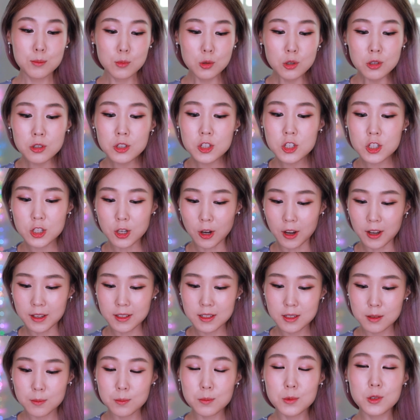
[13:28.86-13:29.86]

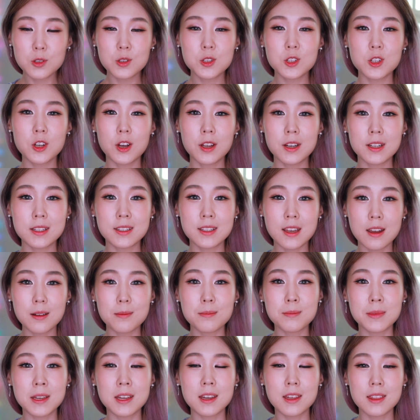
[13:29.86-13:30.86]
Moonshot. Moonshot
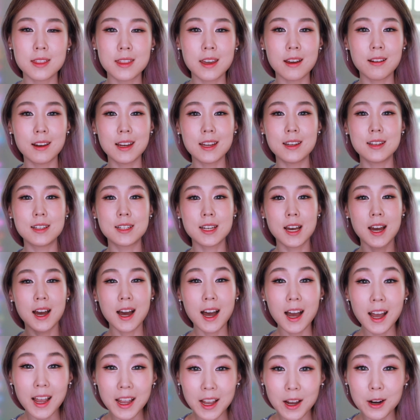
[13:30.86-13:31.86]
sent me their
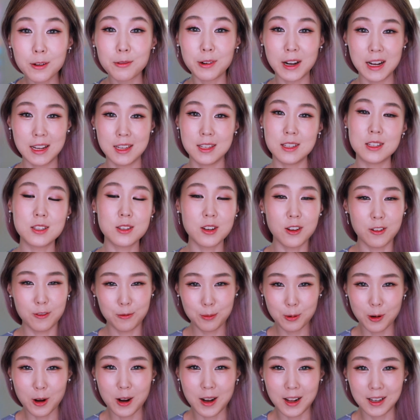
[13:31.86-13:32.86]
entire range of
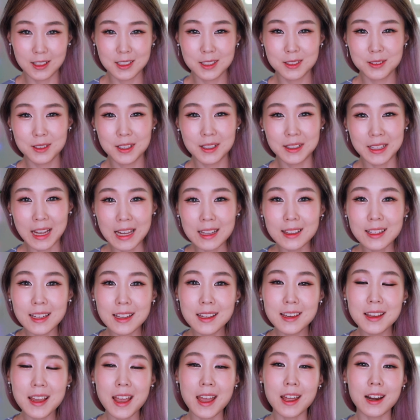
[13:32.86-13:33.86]
products
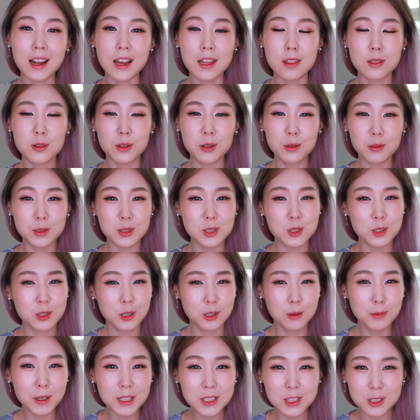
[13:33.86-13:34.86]
lately, and I thought it was
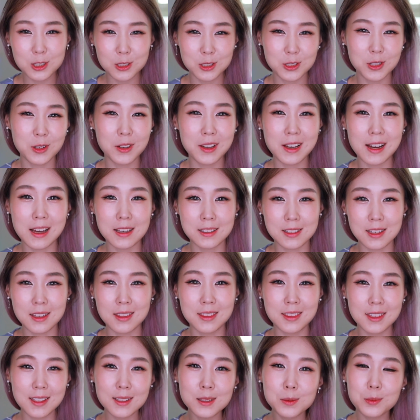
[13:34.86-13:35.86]
too much to show you guys
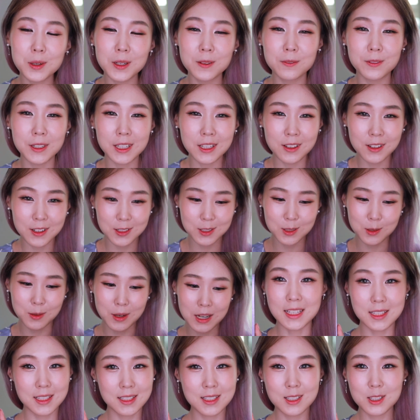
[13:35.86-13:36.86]
in this one video, so
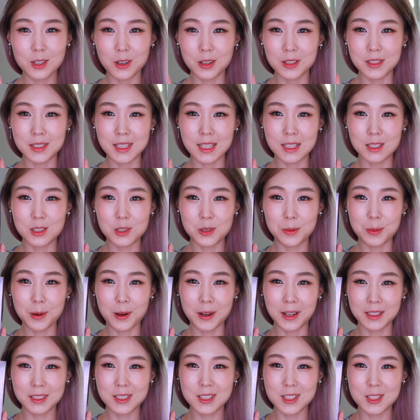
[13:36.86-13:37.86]
I just chose these 2
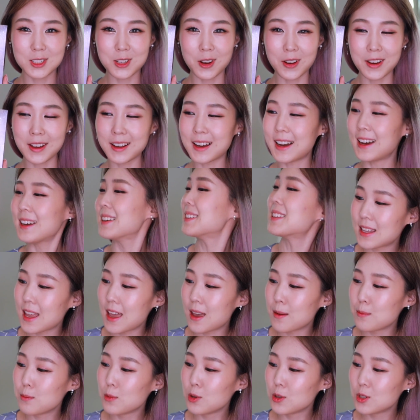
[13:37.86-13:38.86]
products to show you guys.
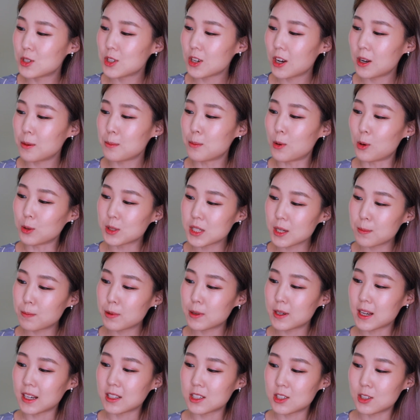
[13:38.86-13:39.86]
They're Moonshot
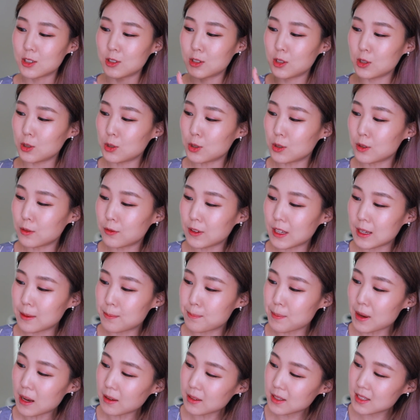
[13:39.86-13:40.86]
Multi-Protection
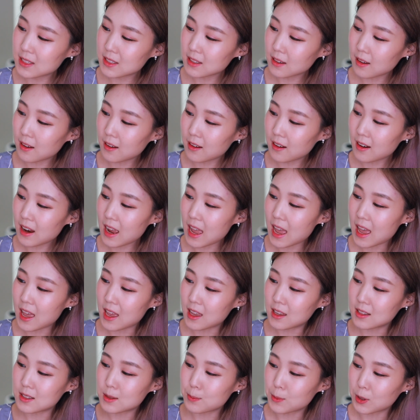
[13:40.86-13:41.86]
UV Bouncer
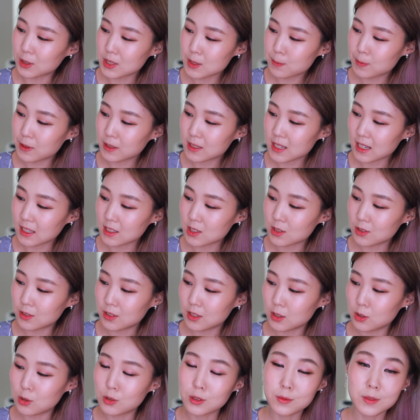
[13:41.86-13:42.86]
and
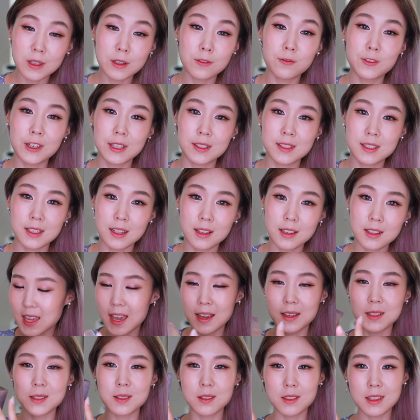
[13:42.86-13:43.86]
Multi-Protection UV Fixer.
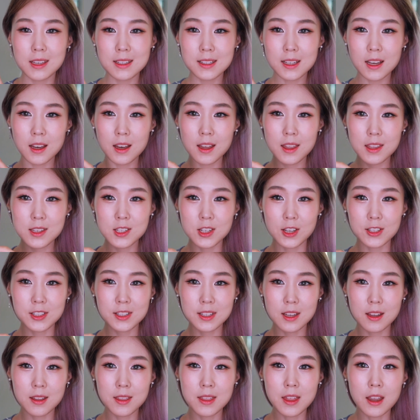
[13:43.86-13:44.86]
Yeah, so these are
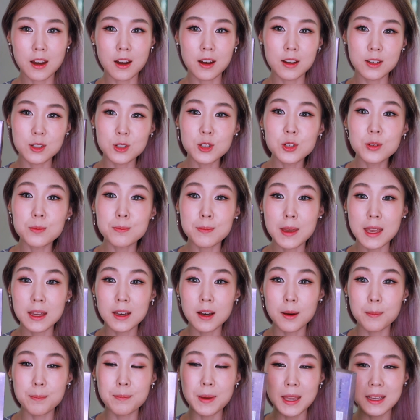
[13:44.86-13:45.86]
just their new
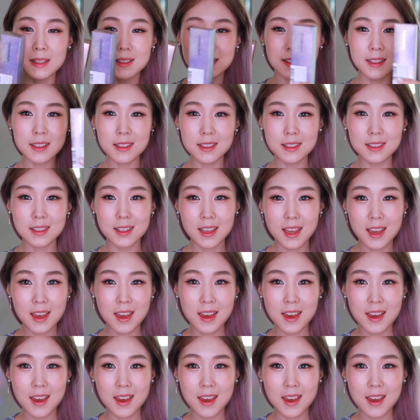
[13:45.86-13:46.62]
makeup bases.